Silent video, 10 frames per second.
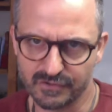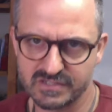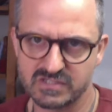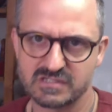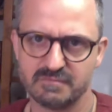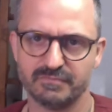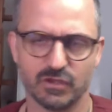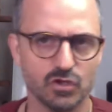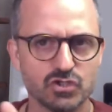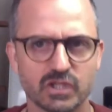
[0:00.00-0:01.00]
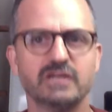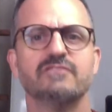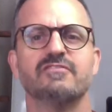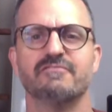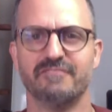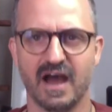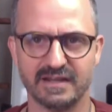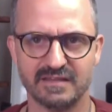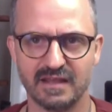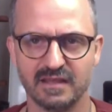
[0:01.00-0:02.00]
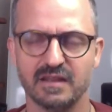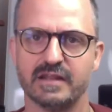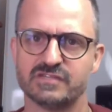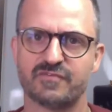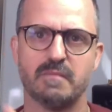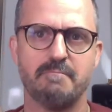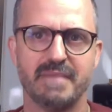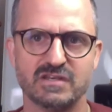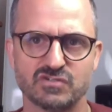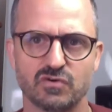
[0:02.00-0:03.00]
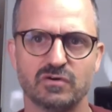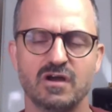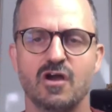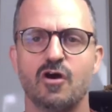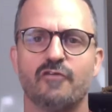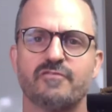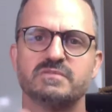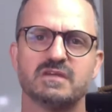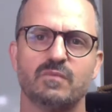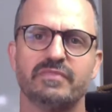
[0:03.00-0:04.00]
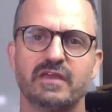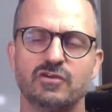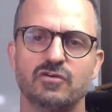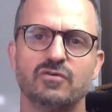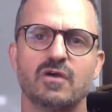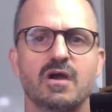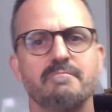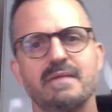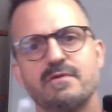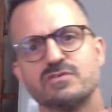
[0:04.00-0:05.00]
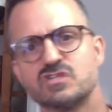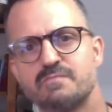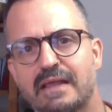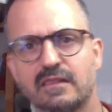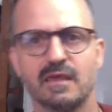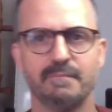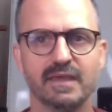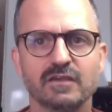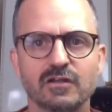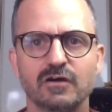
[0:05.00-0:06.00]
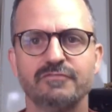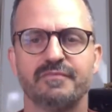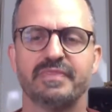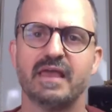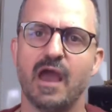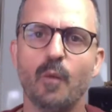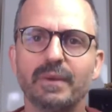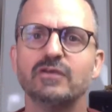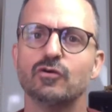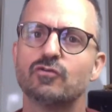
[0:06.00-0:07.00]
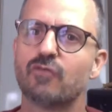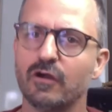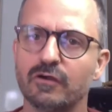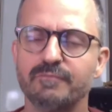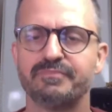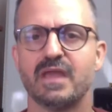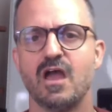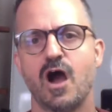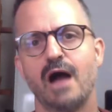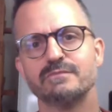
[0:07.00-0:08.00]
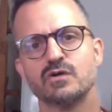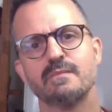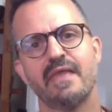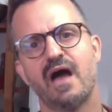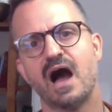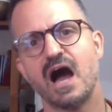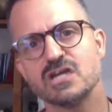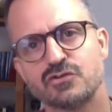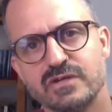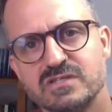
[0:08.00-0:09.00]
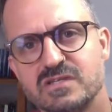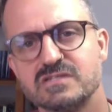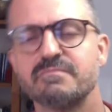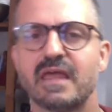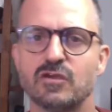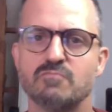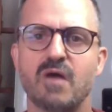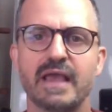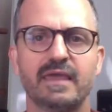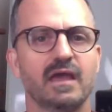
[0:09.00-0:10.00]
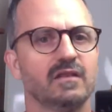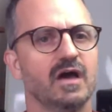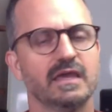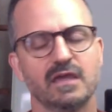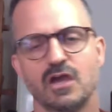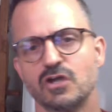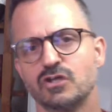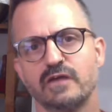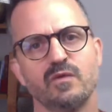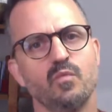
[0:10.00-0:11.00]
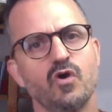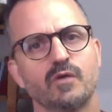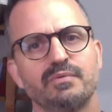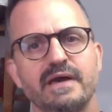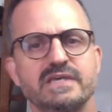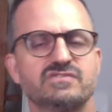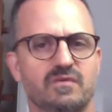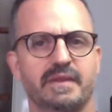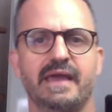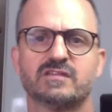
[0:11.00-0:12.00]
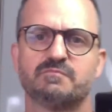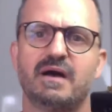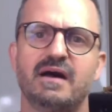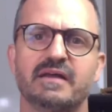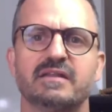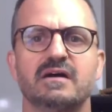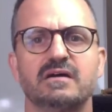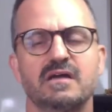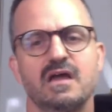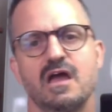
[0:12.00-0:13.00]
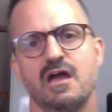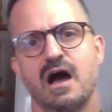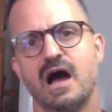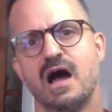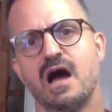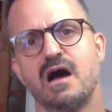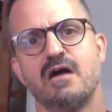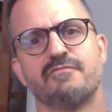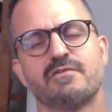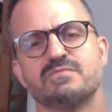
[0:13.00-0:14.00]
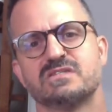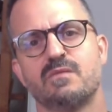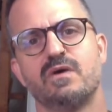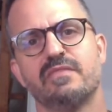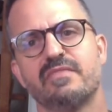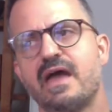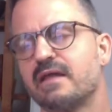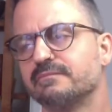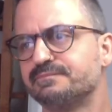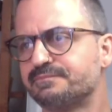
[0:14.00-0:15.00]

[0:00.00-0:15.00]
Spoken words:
criticism. Usually you've invited that in and it's from a mentor or from someone that you maybe respect the opinion of and they're helping you grow. I'm talking about harsh criticism that you might get, like, in the workplace, from an ex partner, from someone that